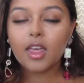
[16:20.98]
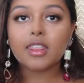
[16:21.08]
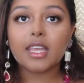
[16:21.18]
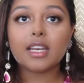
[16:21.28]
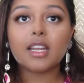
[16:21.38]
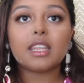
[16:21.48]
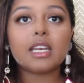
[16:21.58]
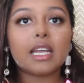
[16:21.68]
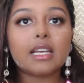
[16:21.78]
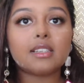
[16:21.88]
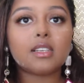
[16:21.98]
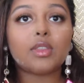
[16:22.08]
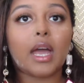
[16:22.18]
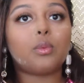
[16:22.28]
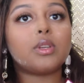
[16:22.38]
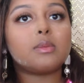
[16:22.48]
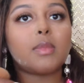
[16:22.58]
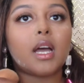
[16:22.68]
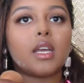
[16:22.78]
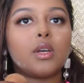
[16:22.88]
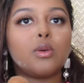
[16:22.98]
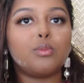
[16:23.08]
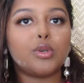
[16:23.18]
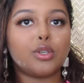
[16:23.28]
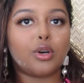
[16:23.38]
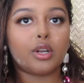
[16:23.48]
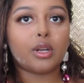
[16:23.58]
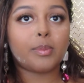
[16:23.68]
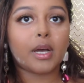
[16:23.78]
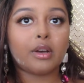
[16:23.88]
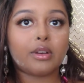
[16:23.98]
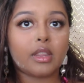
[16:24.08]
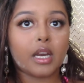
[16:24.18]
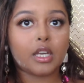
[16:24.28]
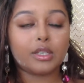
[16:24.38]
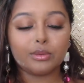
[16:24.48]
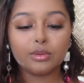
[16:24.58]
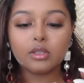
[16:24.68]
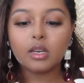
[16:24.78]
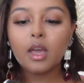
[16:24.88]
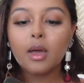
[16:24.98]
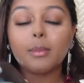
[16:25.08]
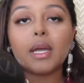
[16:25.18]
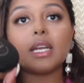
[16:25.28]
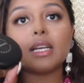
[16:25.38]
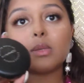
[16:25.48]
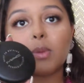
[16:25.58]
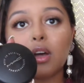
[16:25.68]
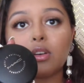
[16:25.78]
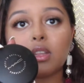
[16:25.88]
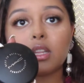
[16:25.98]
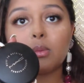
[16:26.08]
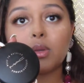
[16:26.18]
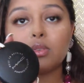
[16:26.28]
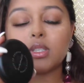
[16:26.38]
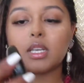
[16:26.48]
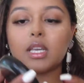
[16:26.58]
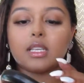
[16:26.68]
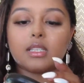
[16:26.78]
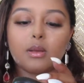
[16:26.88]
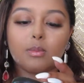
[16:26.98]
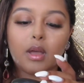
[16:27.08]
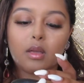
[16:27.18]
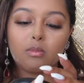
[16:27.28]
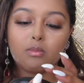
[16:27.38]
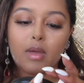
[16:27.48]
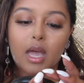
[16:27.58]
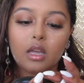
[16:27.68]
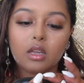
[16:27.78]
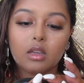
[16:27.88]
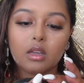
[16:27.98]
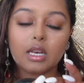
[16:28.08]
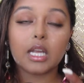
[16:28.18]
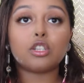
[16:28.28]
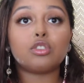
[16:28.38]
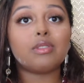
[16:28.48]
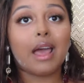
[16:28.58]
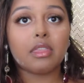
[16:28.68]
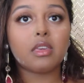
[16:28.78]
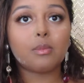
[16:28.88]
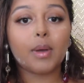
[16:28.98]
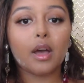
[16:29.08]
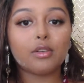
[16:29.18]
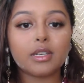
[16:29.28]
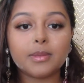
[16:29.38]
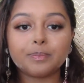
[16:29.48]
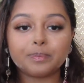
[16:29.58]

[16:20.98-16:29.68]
Then the next, so that was my banana powder that I used. My next powder that I'm using is my MAC Next to Nothing powder.